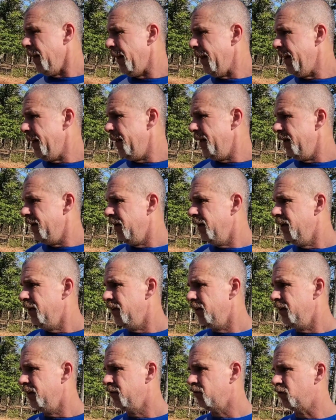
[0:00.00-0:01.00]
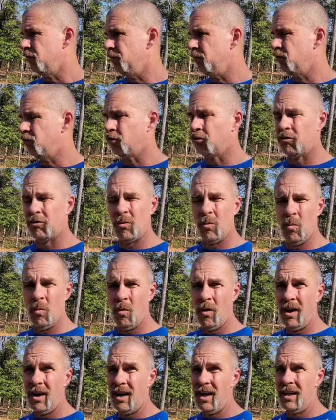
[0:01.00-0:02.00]
uh, some
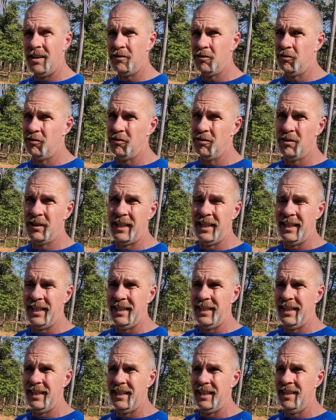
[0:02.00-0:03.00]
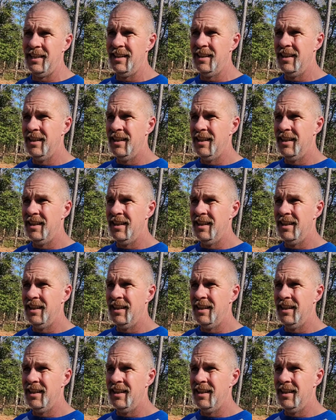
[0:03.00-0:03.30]
squash, zucchini,